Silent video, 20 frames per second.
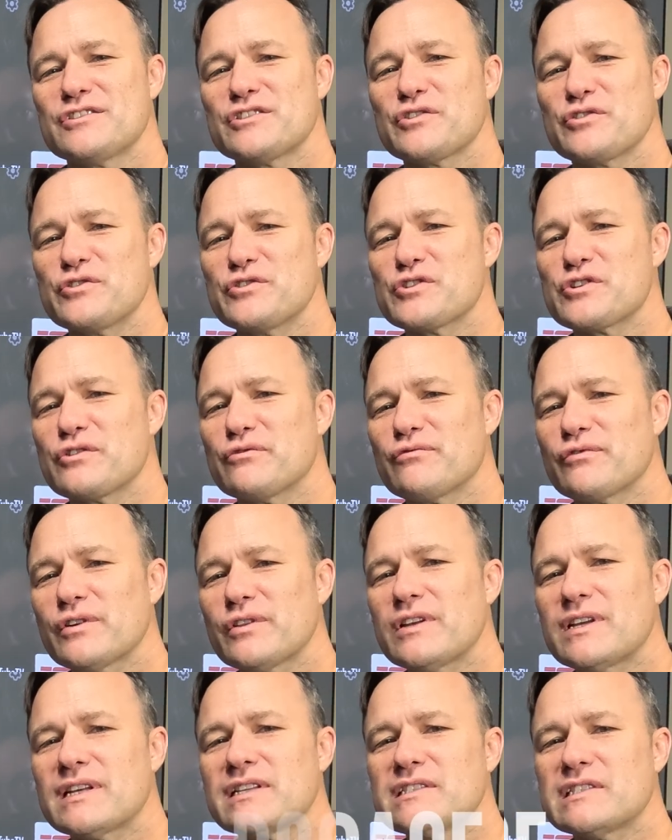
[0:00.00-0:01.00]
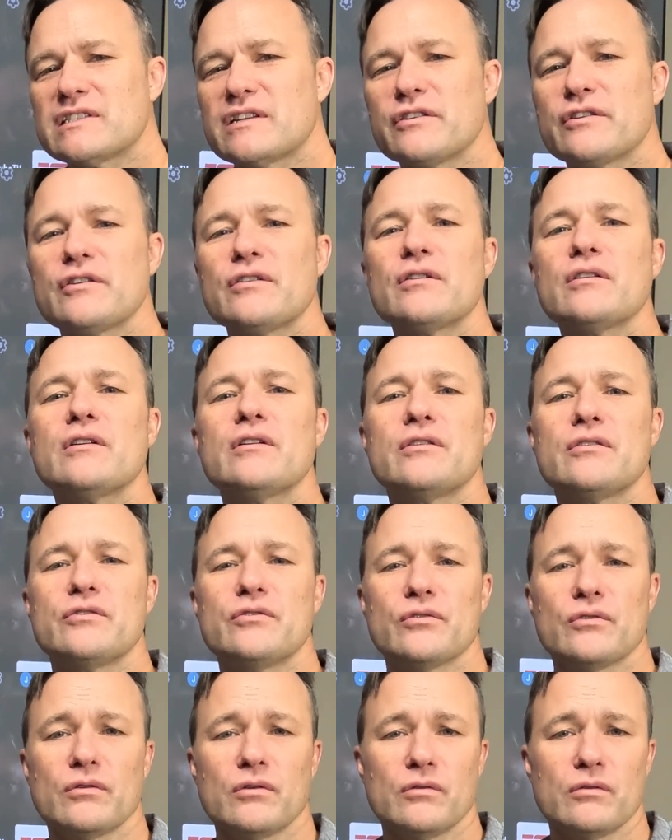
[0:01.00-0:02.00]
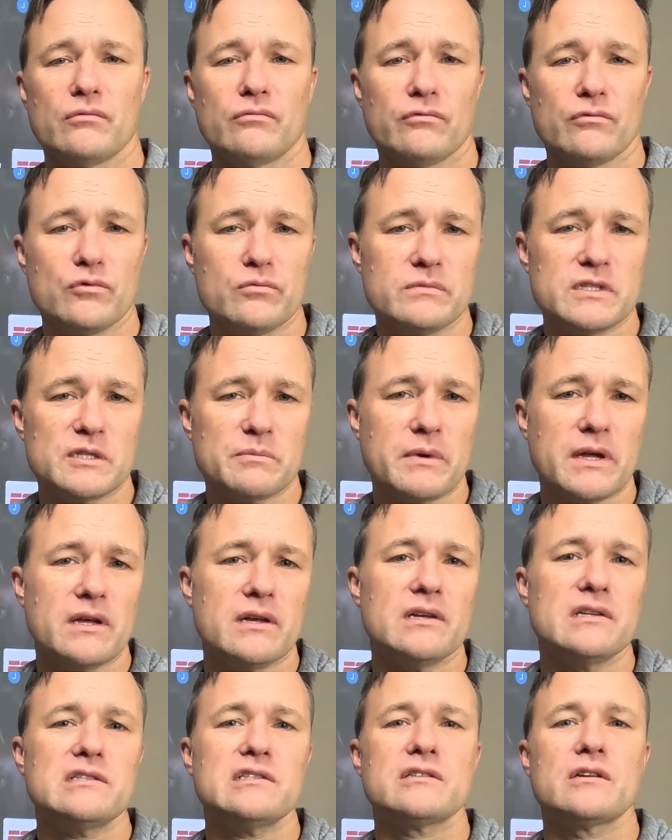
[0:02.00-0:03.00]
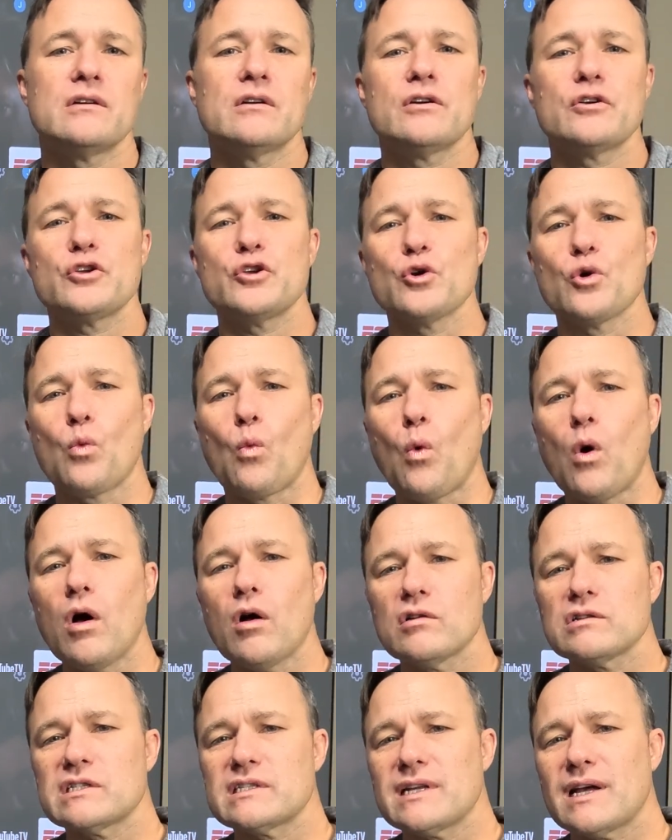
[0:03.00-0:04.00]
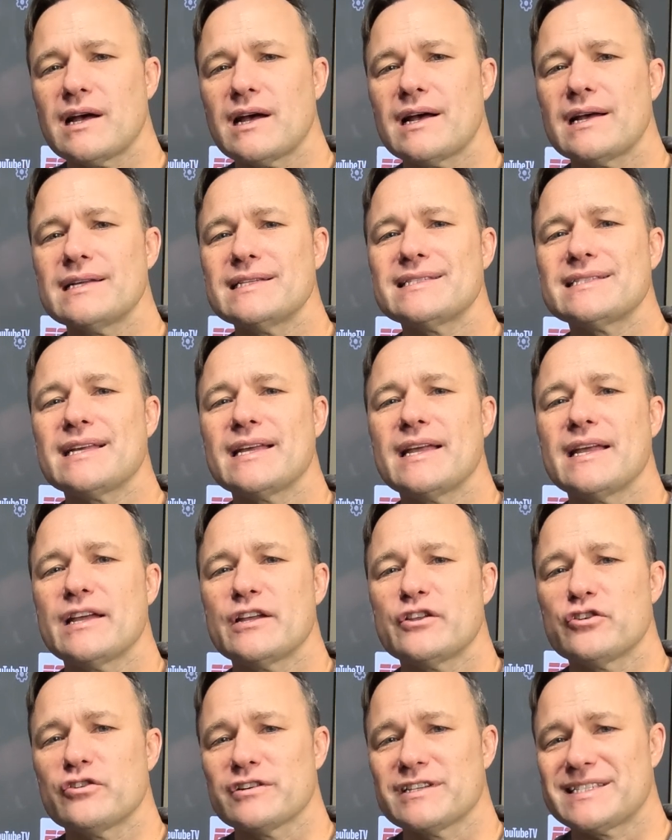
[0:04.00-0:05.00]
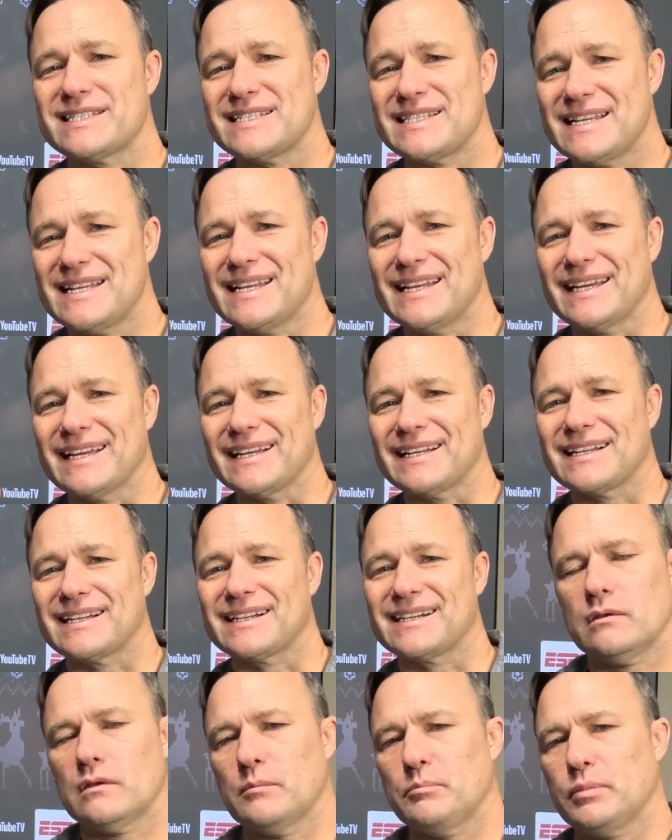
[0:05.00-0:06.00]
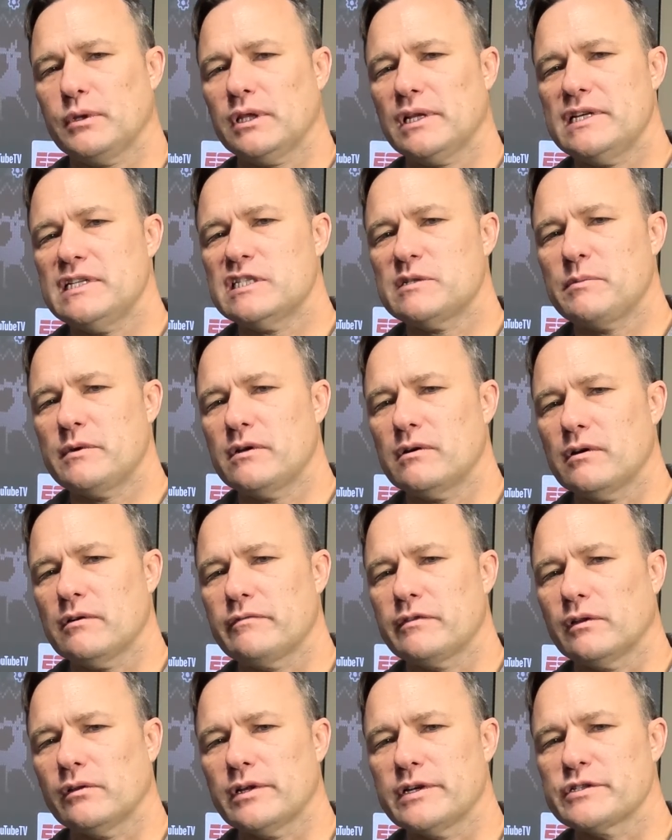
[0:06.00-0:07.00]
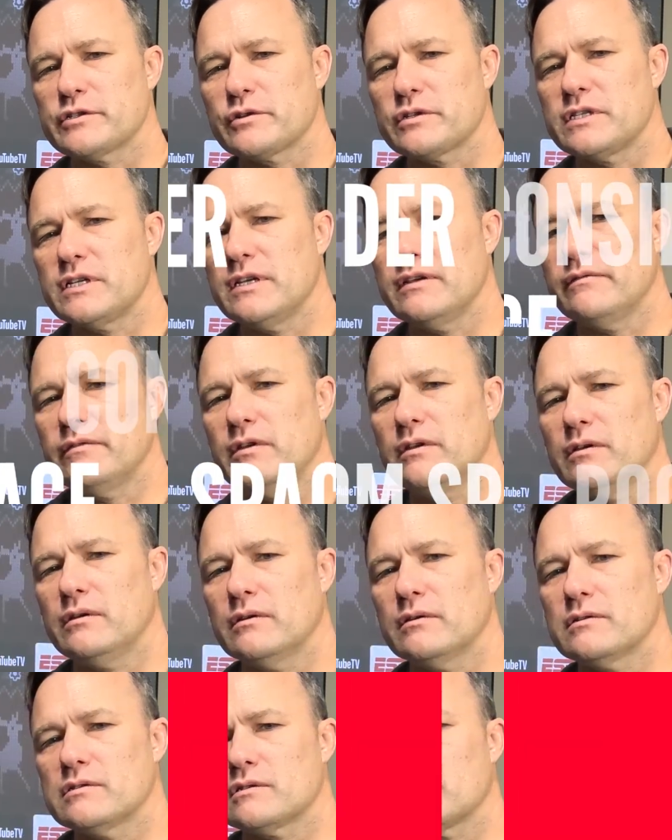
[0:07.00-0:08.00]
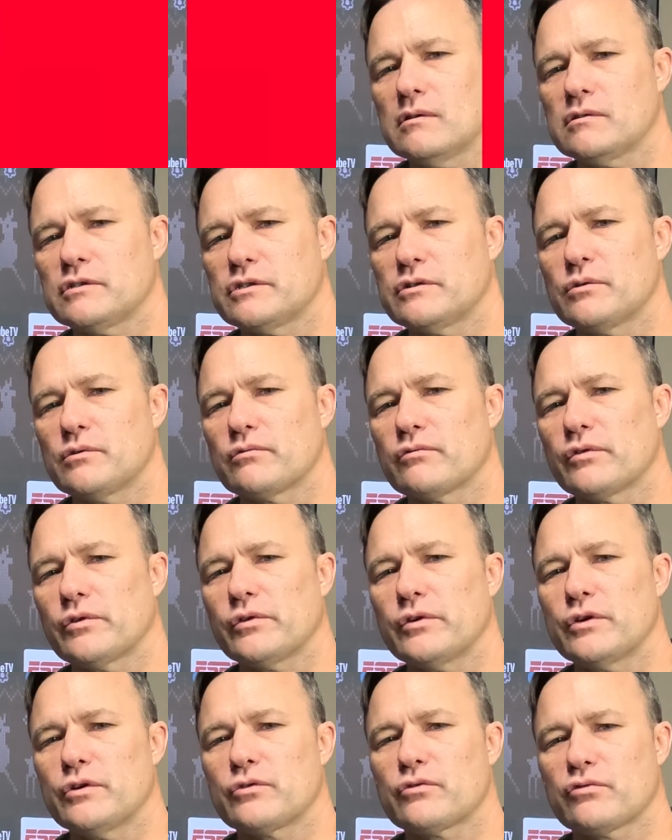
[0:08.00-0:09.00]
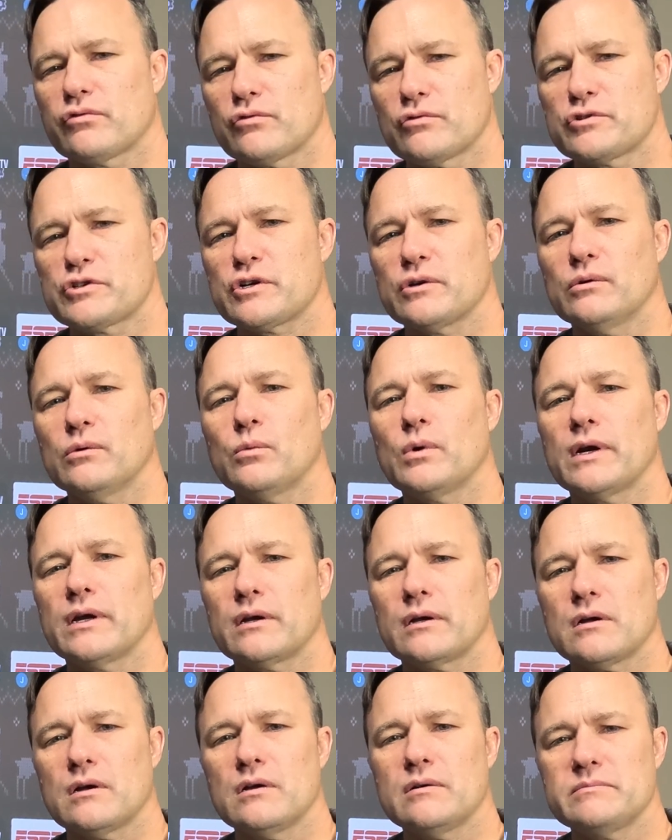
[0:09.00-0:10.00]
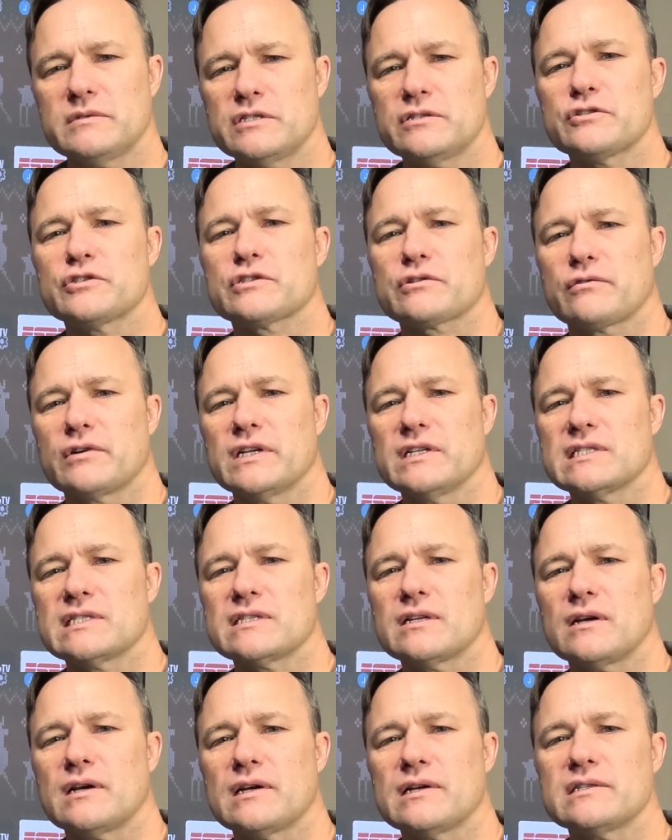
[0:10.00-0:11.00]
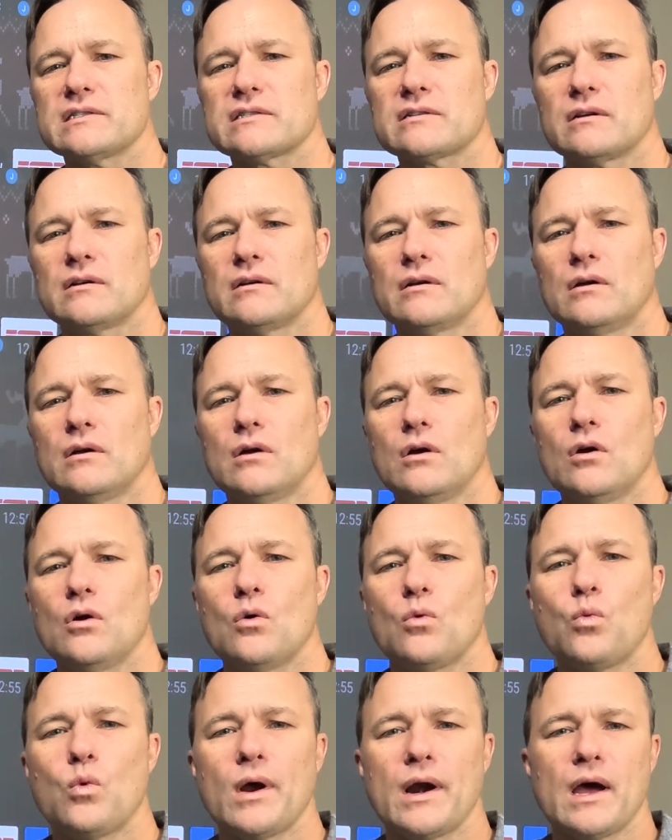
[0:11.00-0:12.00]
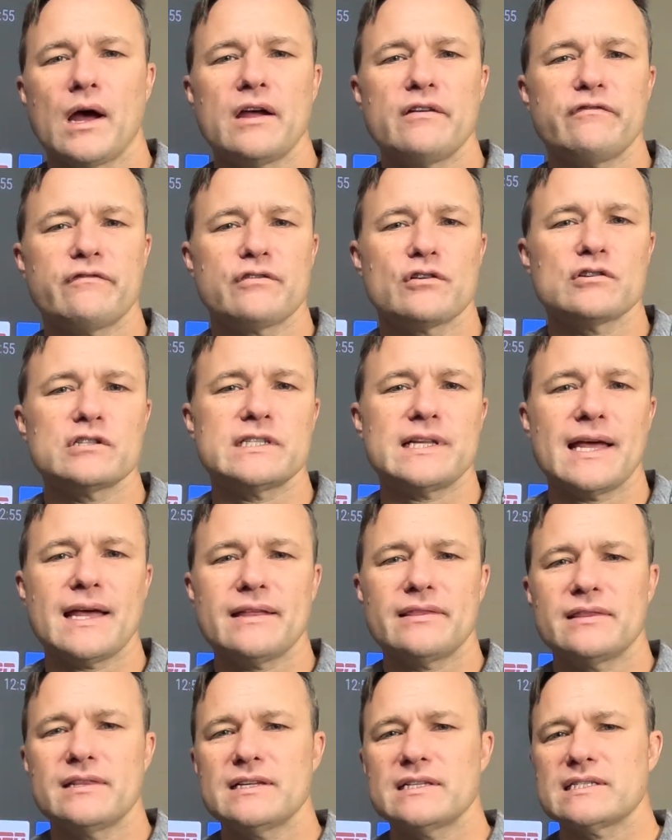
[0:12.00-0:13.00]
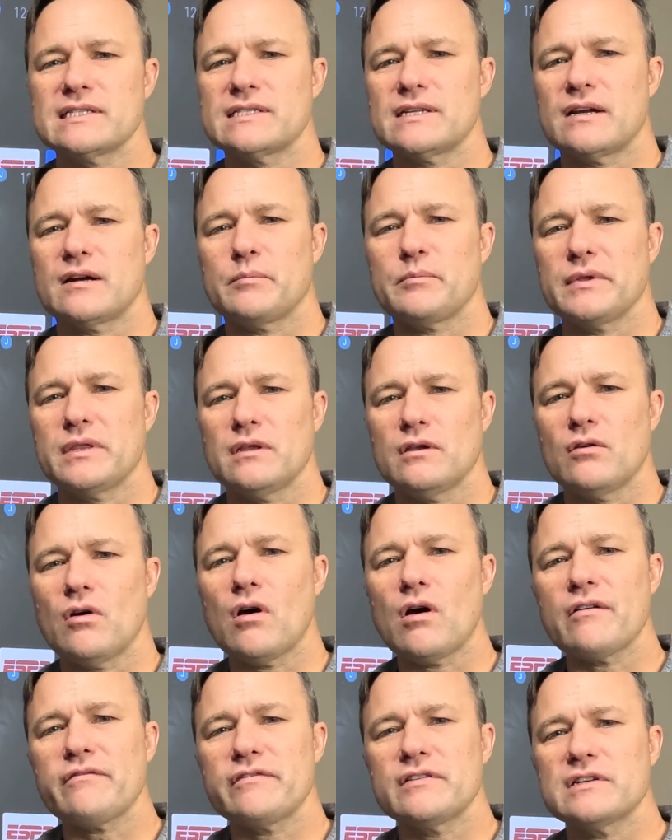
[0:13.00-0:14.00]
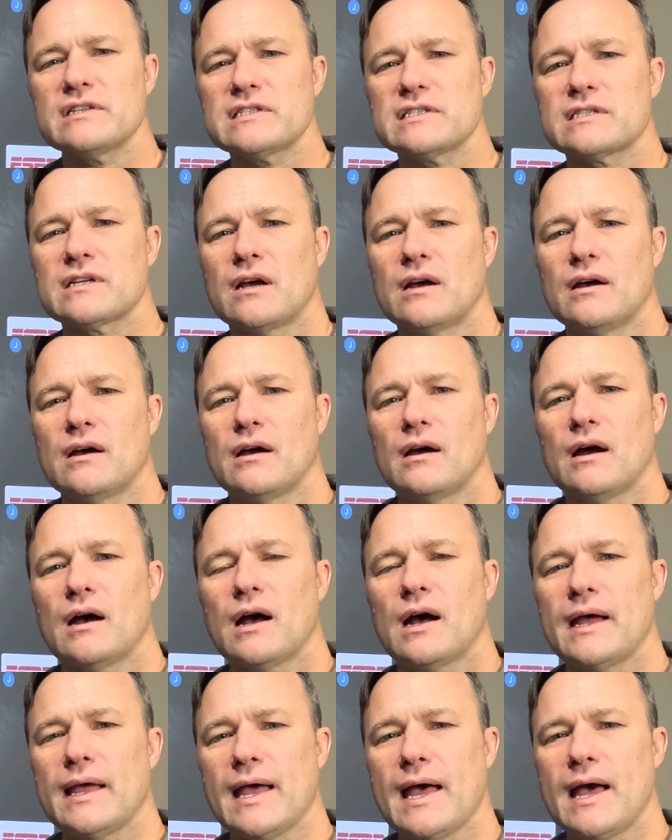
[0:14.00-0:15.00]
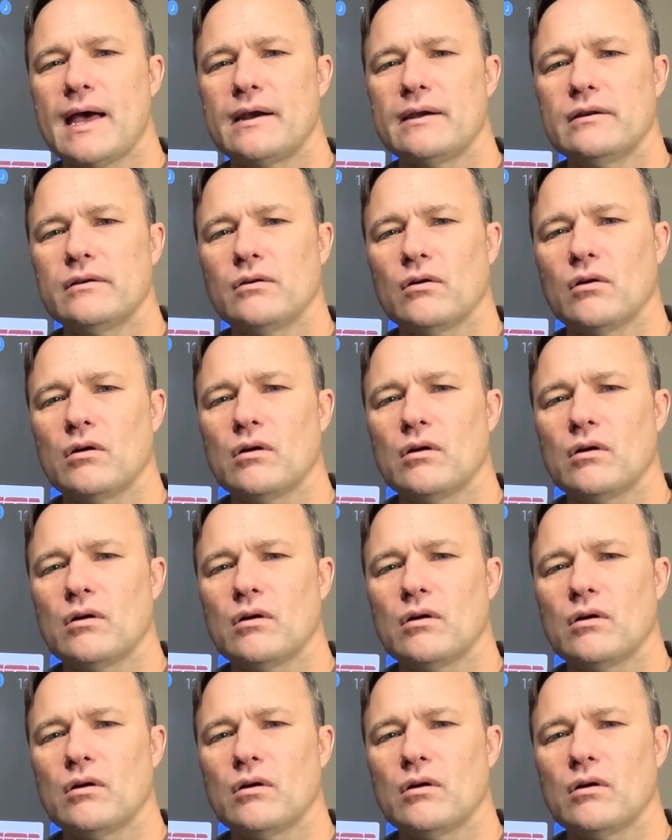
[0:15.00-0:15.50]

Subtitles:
So you should really consider your room space, your wall size, and your seating. The placement of the laser TV is also really crucial when it comes to screen size. When I first had this set up in the office, I had it